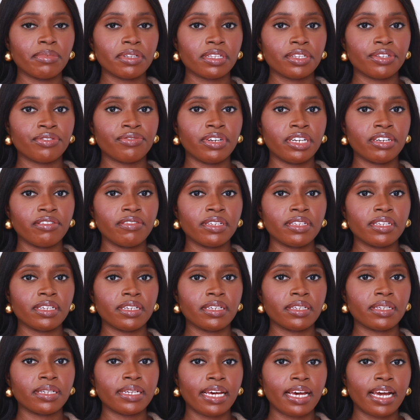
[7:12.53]
about this fragrance, it
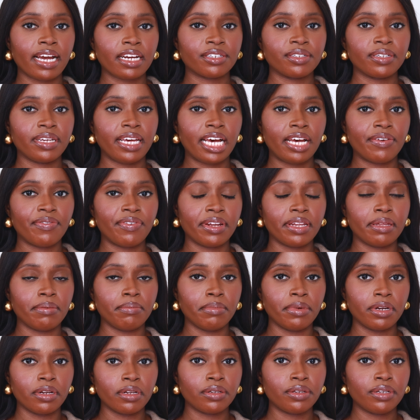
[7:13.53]
doesn't actually have any
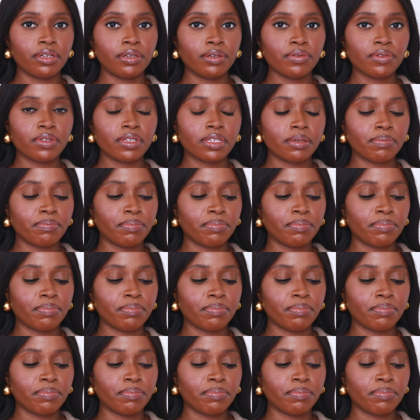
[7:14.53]
middle notes,